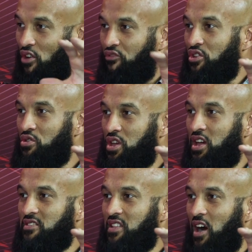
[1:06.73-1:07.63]
for a few
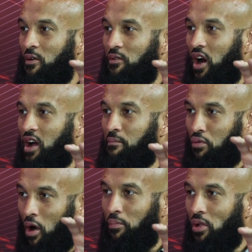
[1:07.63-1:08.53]
years now, right,
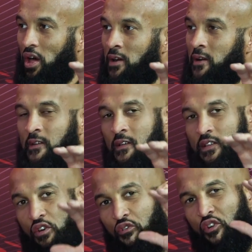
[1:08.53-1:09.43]
properly.
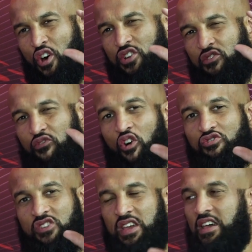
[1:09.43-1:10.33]
The first
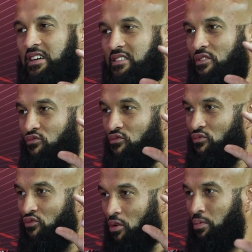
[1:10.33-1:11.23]
40 years of
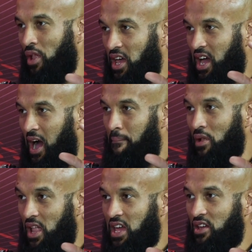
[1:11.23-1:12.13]
rugby league, I
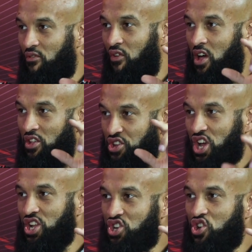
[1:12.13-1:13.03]
believe, the
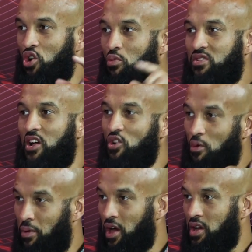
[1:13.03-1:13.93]
Challenge Cup was held up